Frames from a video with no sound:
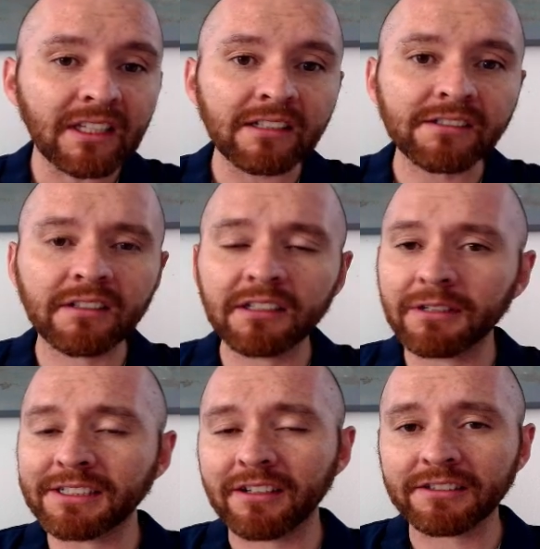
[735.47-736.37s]
So
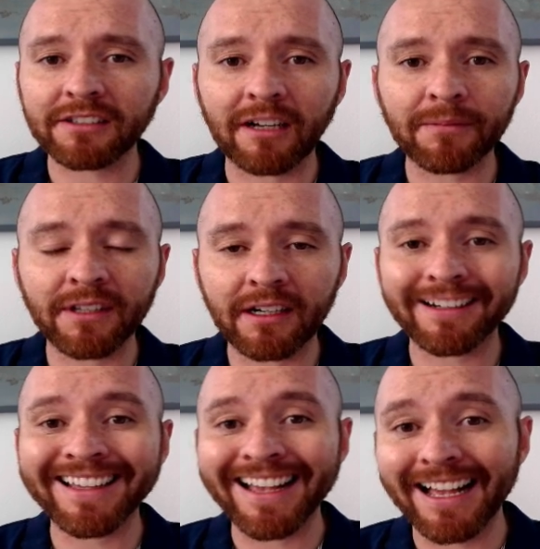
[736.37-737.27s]
anyways, I'll stop
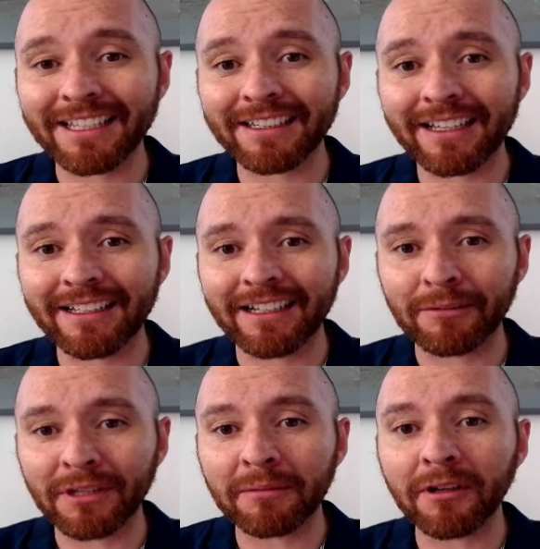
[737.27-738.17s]
there.
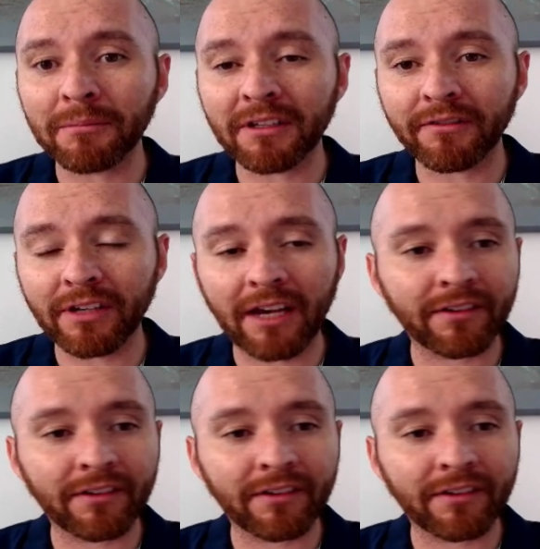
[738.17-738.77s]
Email me if you have